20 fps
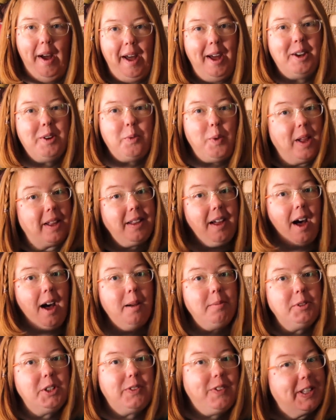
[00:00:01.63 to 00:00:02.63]
and
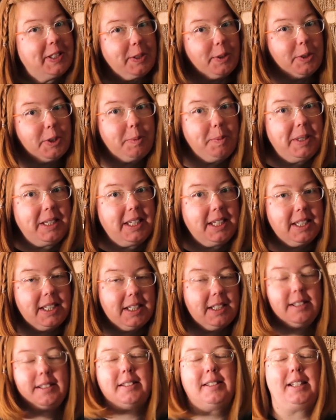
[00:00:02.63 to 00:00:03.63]
welcome to That Scroll
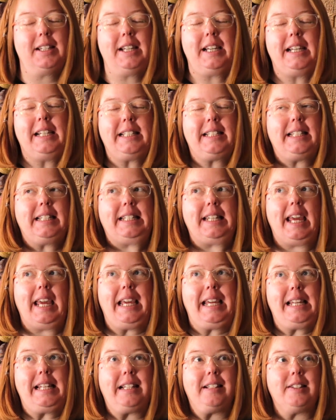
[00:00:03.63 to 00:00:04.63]
Speaks.
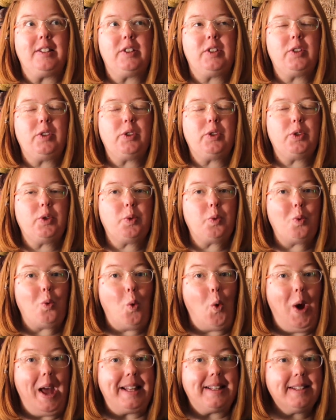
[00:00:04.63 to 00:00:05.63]
Today is
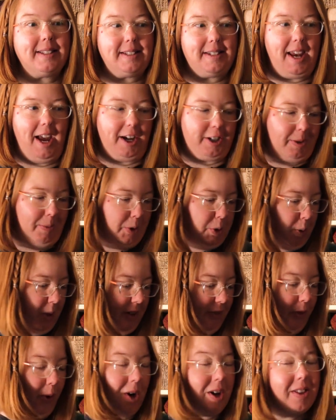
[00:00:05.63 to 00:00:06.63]
Wednesday, October
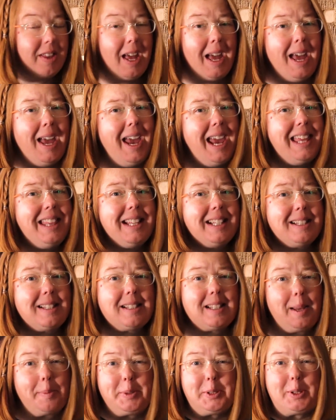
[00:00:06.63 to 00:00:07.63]
24th, and this
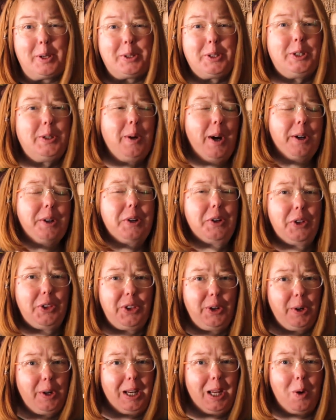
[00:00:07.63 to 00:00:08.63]
is episode
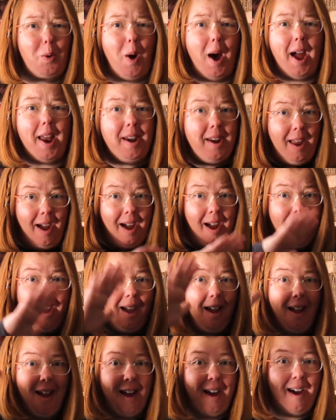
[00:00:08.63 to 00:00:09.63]
231.
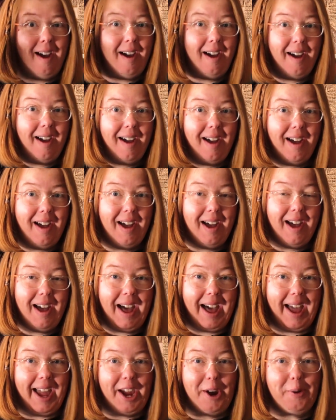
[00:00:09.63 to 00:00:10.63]

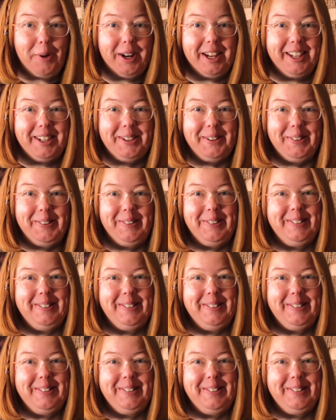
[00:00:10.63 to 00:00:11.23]
How are you?